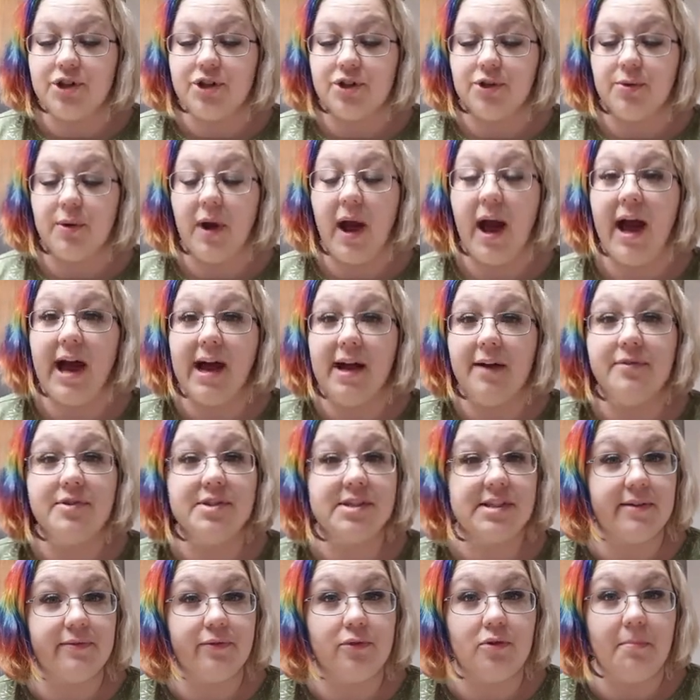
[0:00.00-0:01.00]
to have
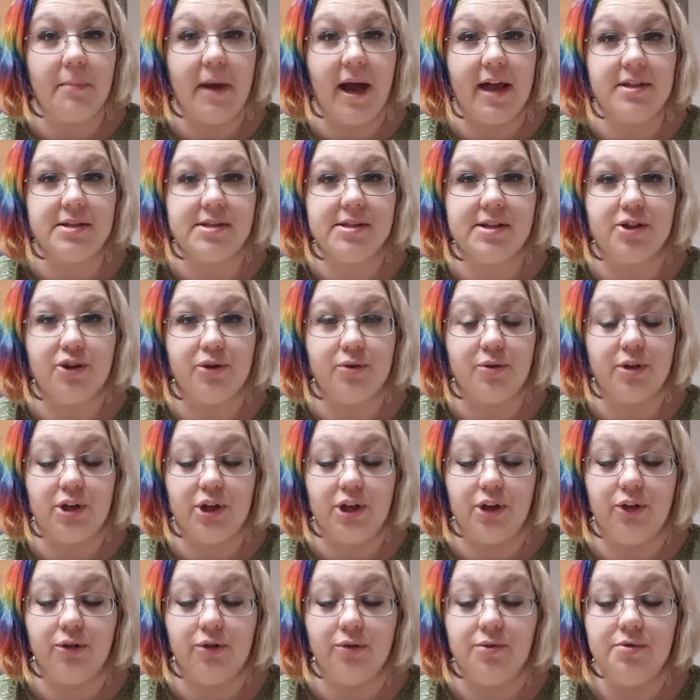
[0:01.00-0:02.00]
several mats that you
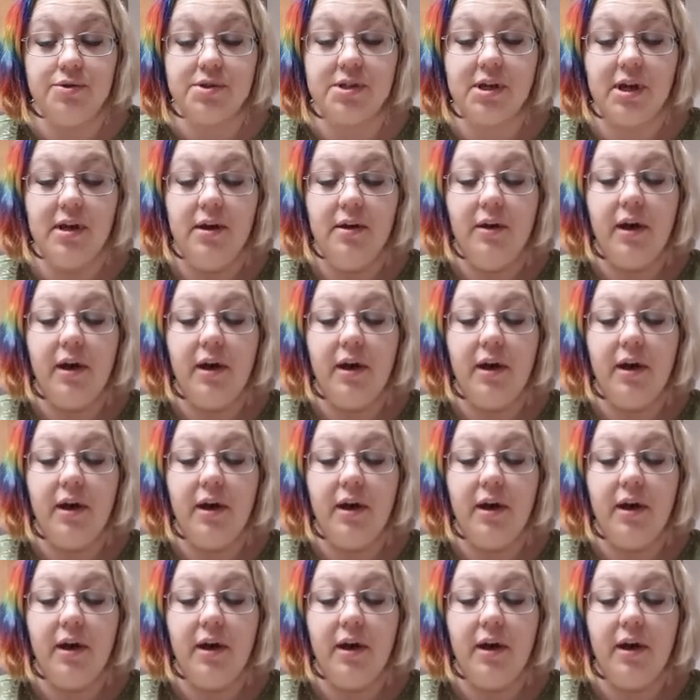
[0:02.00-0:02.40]
can use